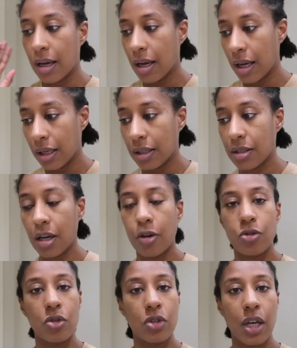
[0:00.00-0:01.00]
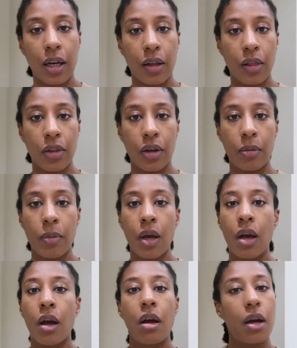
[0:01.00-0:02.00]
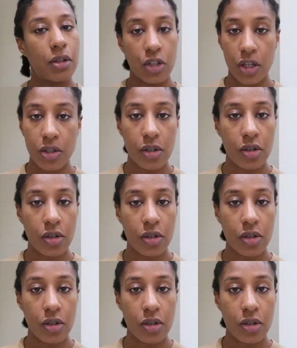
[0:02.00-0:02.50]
Here is how to tackle them. Just